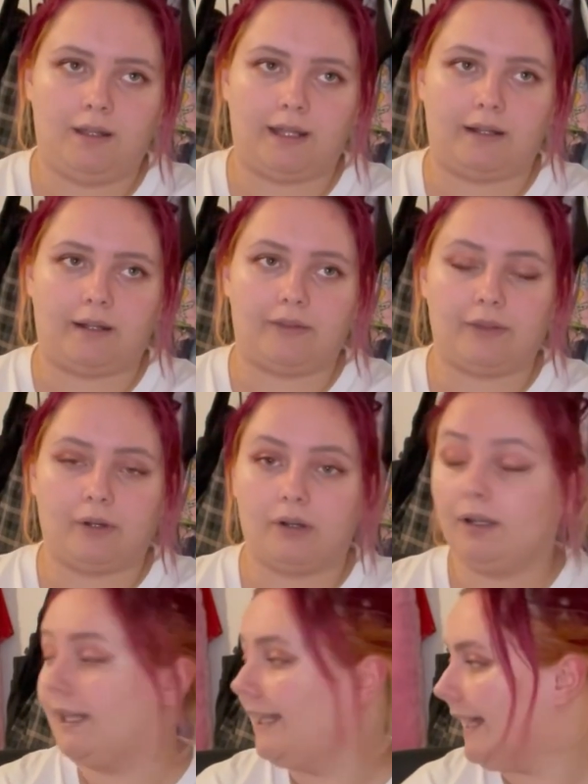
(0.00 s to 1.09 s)
And I
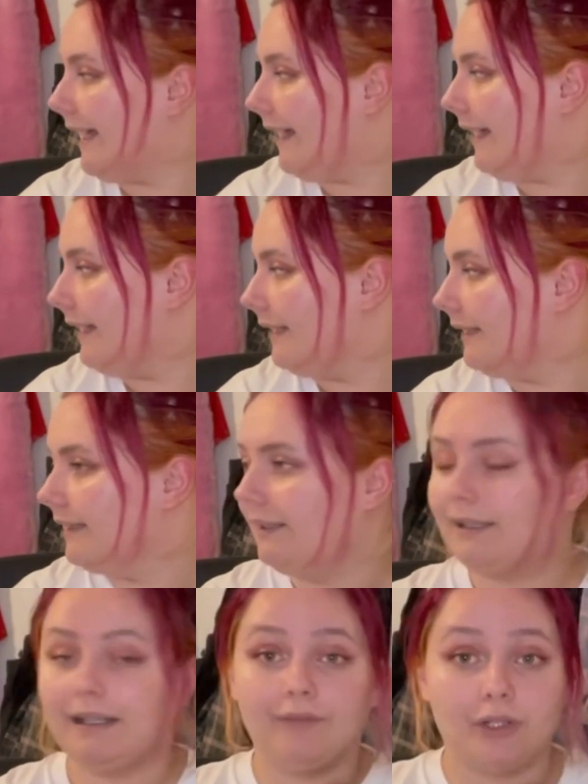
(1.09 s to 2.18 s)
thought, hey,
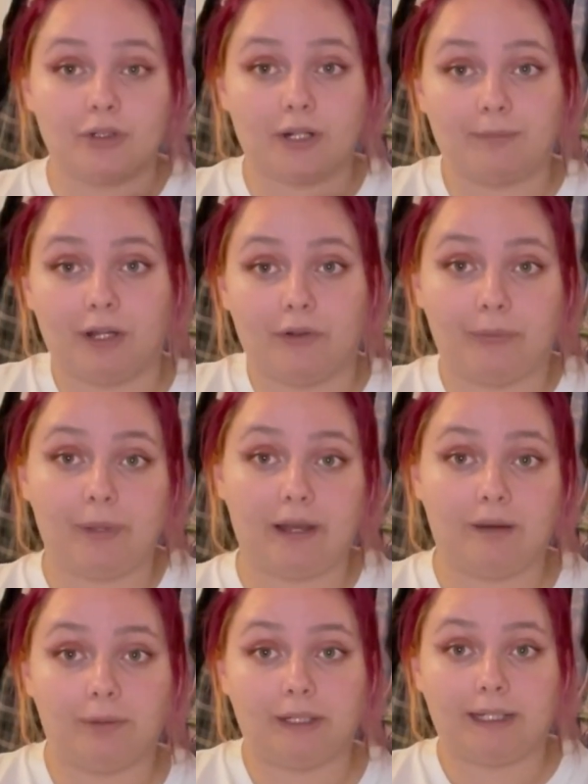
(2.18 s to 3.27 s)
if the trip goes
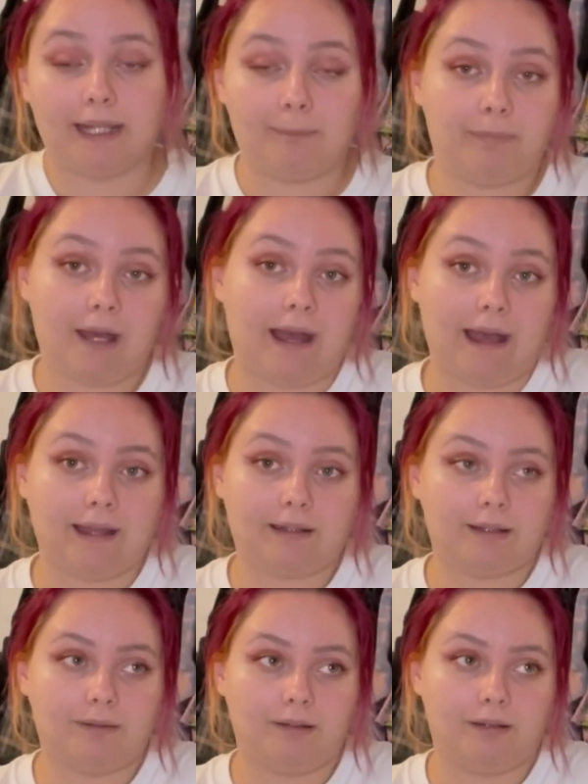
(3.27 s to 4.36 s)
well, when I get back,
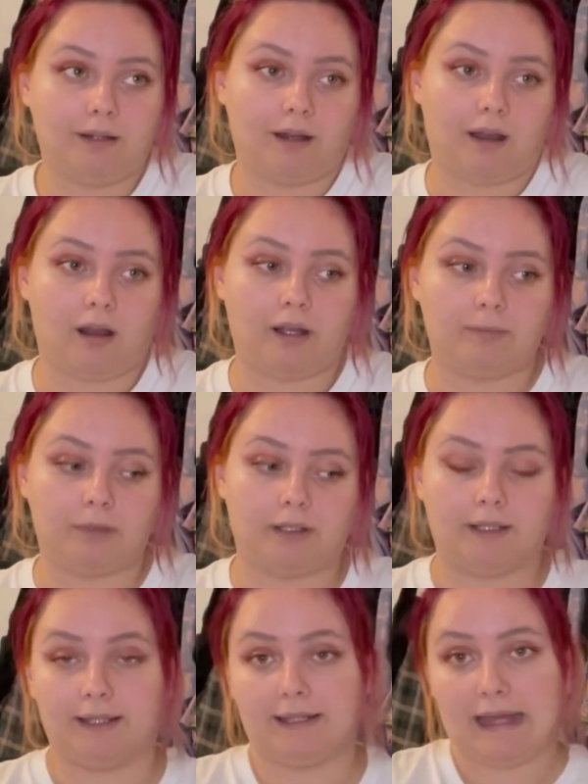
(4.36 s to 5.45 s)
I'm
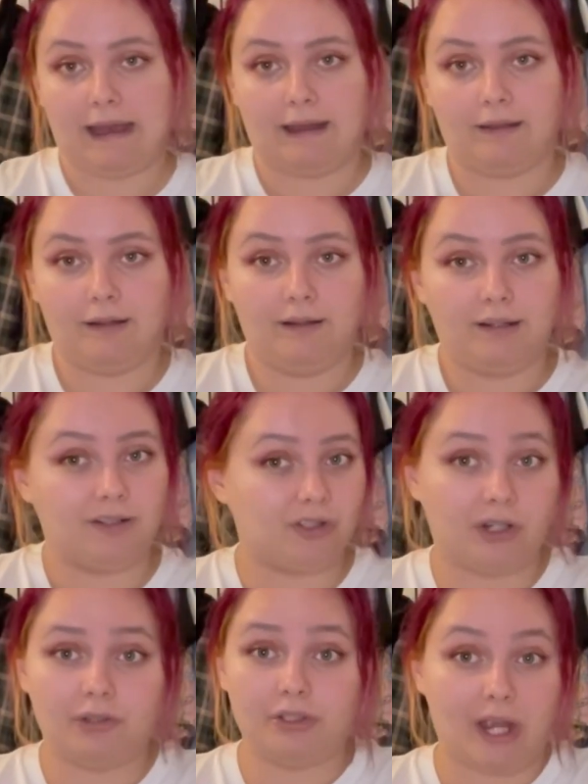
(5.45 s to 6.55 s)
gonna get a
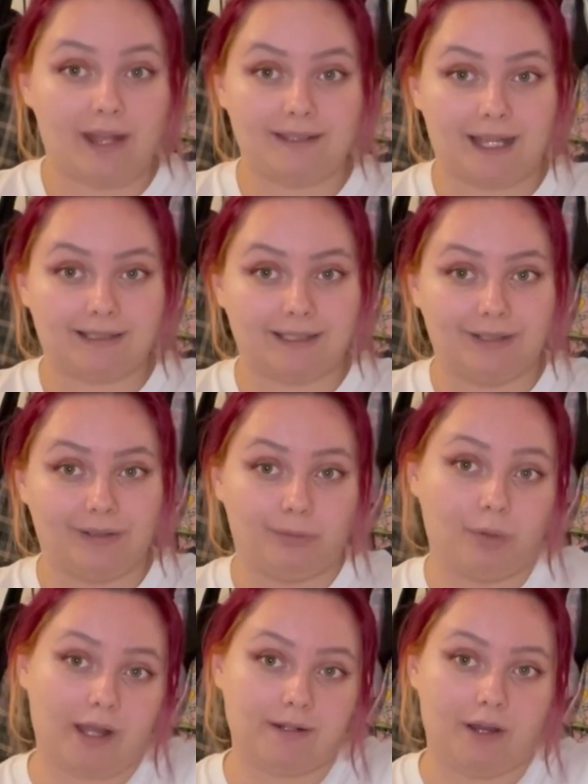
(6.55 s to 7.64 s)
Joan Jett tattoo,
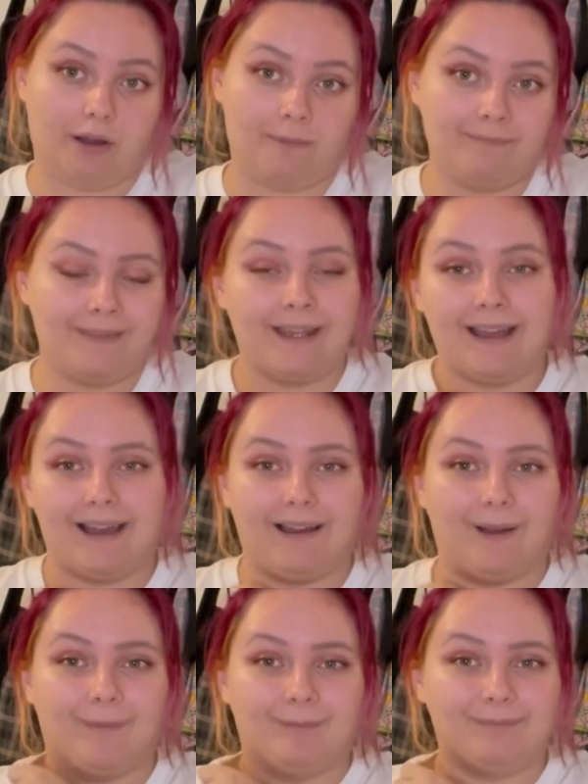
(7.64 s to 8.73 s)
why not?
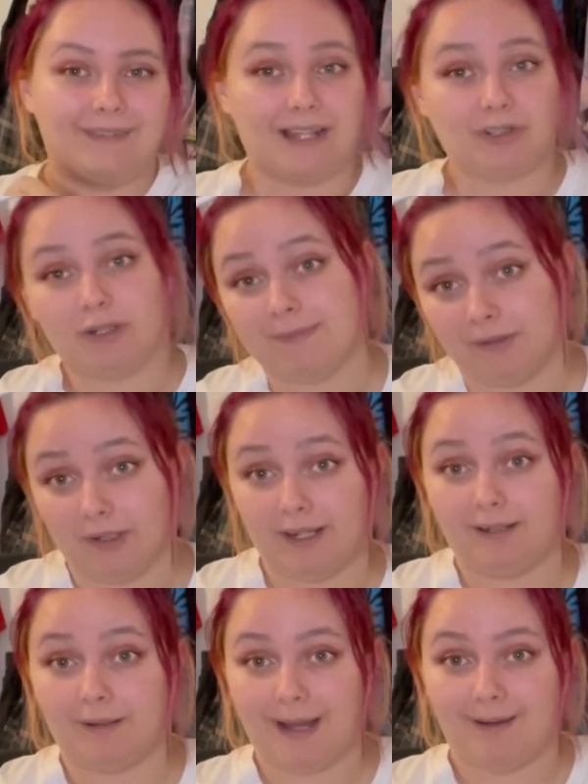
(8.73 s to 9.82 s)
That trip did not
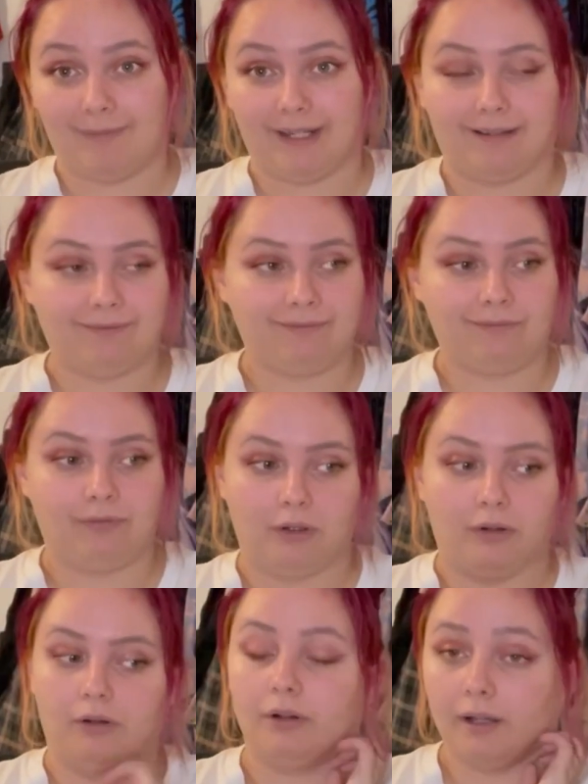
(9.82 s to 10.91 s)
end up happening
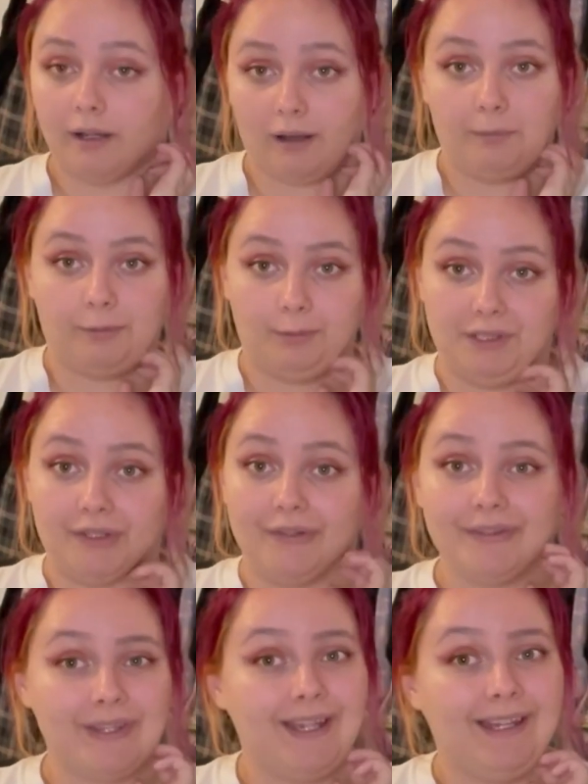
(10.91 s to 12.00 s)
for a couple reasons,